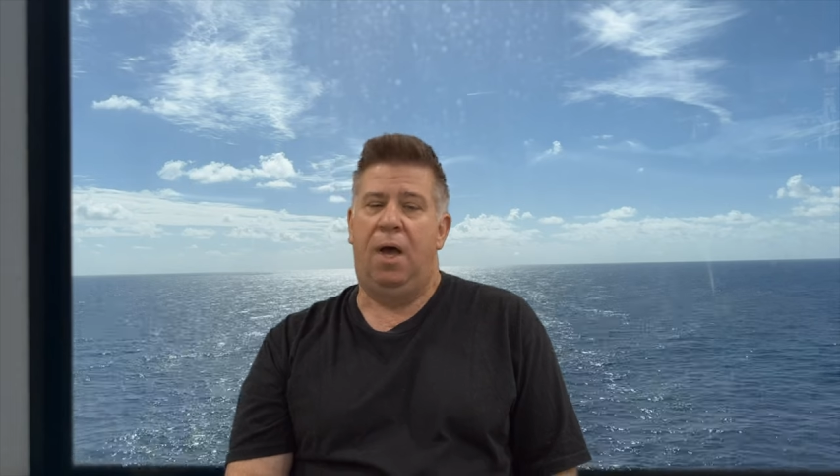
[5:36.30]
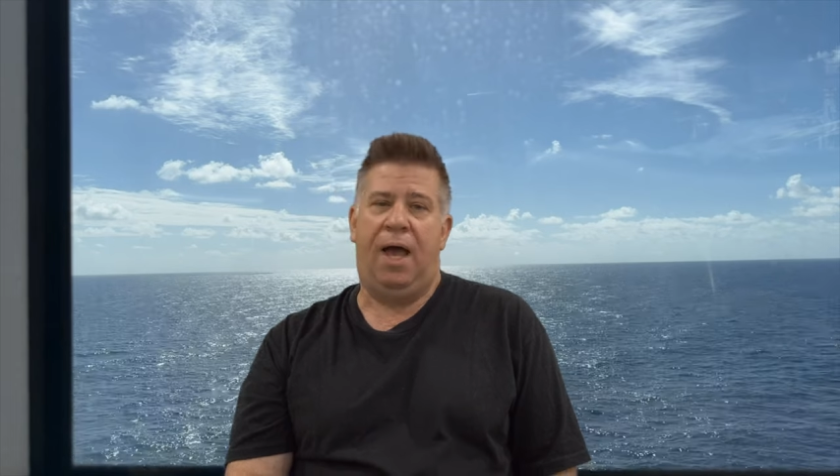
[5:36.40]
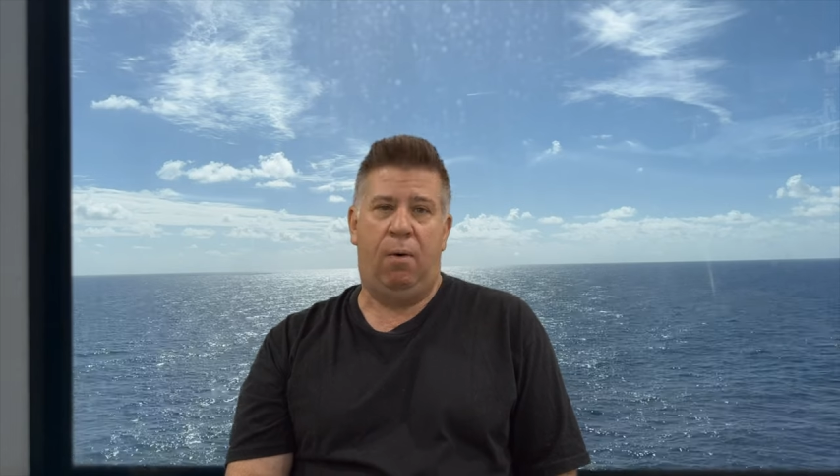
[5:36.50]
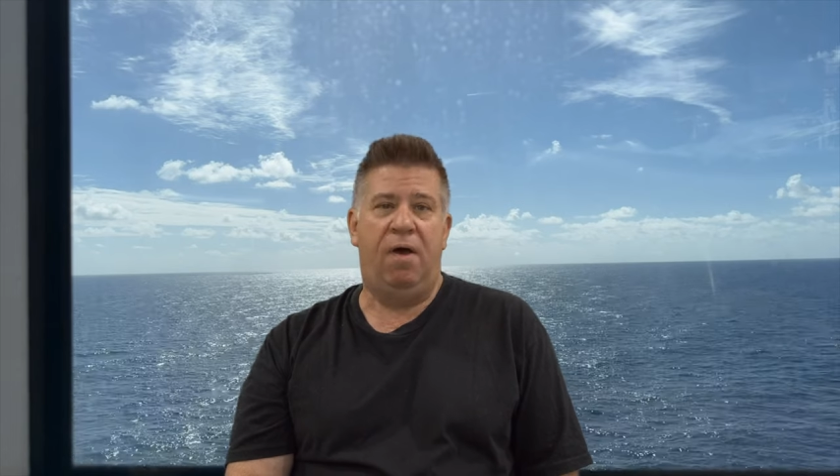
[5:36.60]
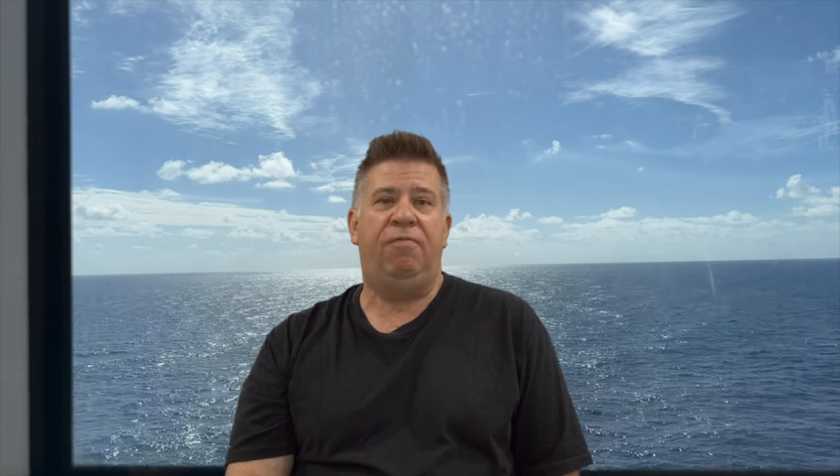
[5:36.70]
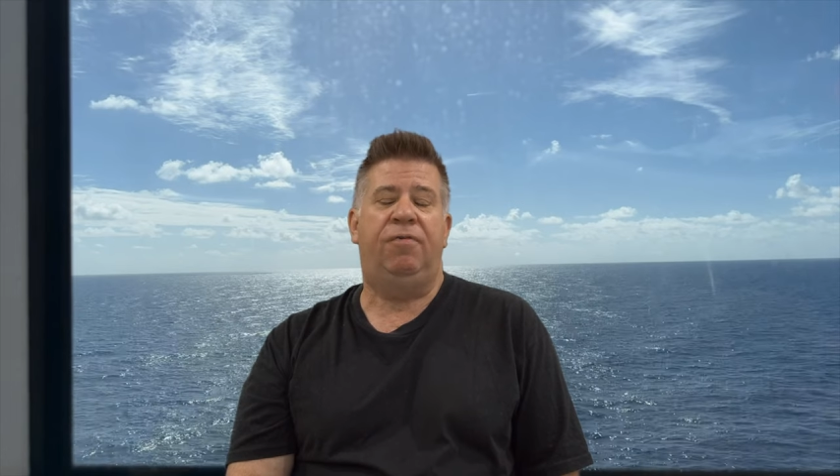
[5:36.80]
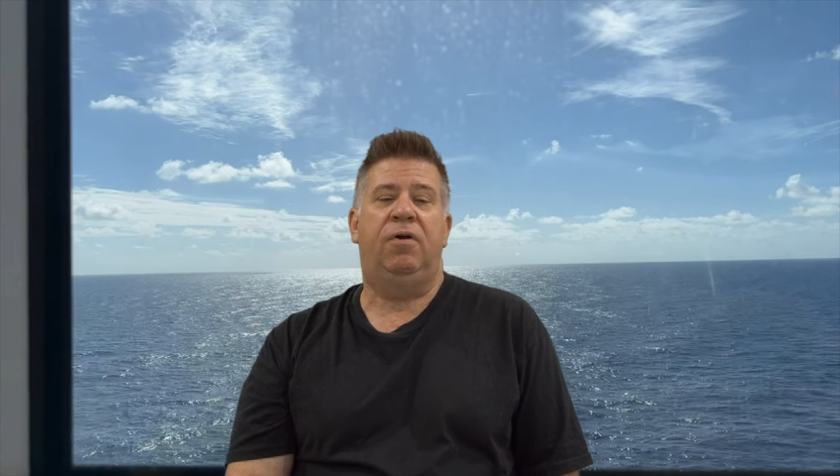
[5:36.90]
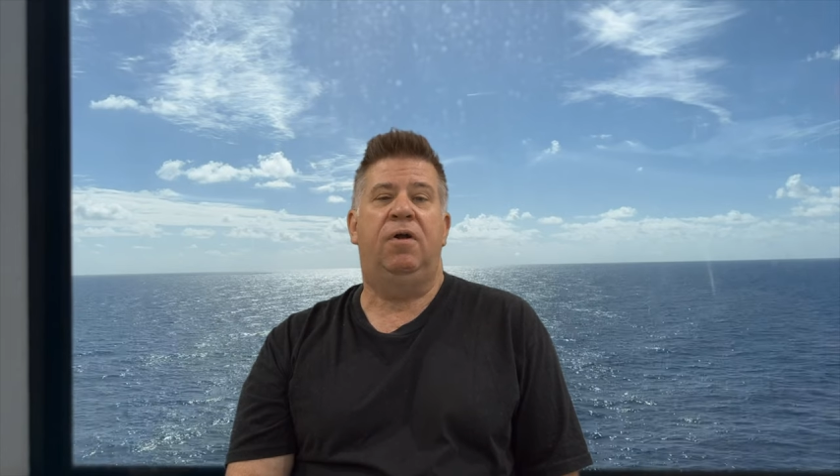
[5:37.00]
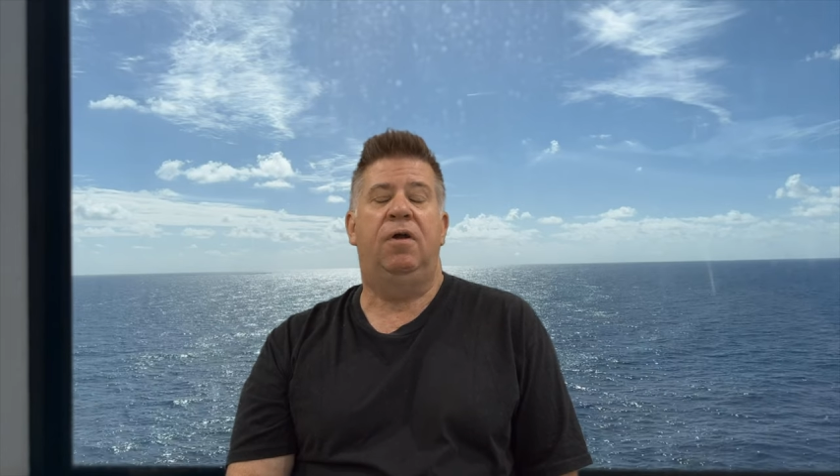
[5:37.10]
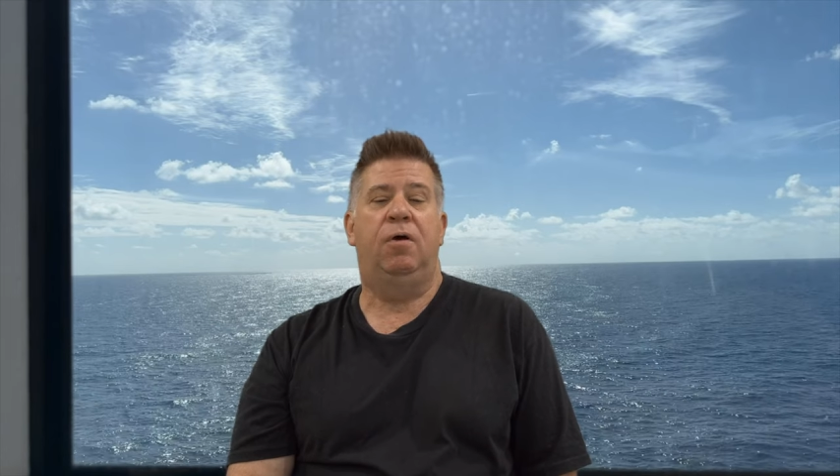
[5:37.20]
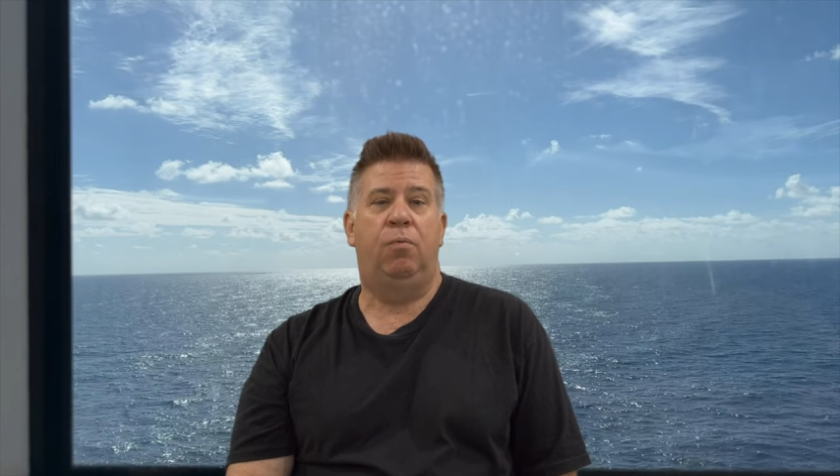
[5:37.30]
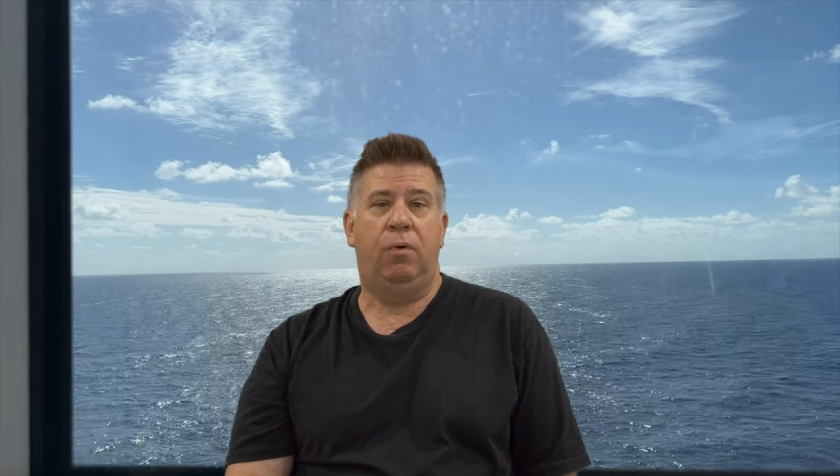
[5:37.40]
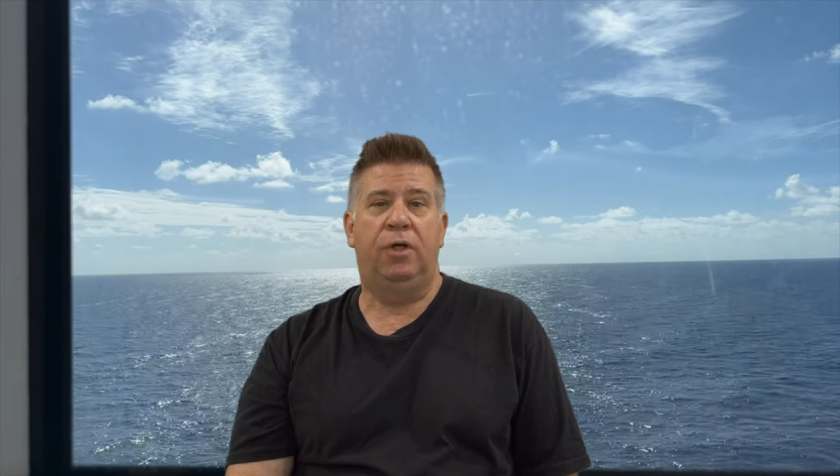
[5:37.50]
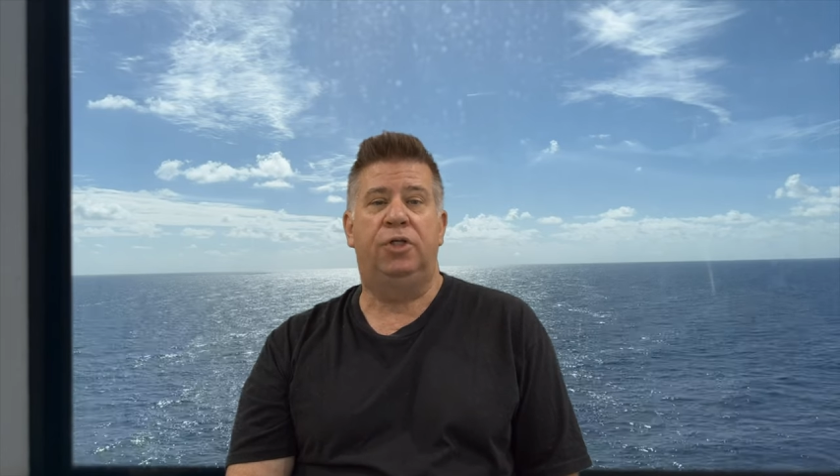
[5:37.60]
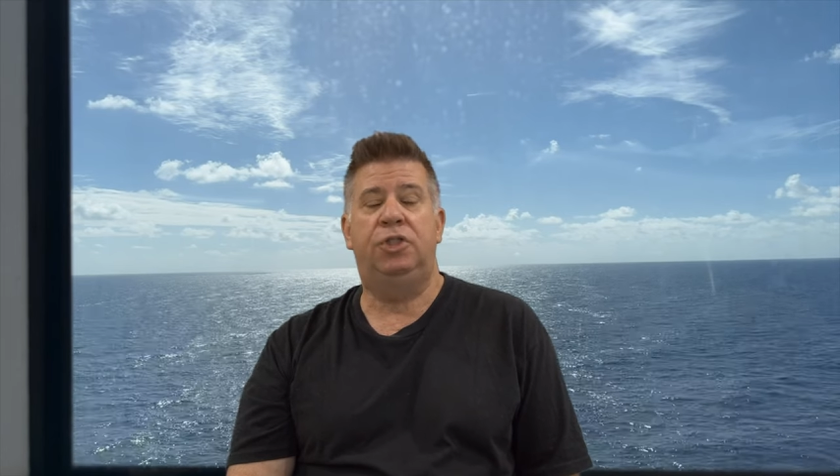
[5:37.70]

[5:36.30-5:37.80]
However, we're going to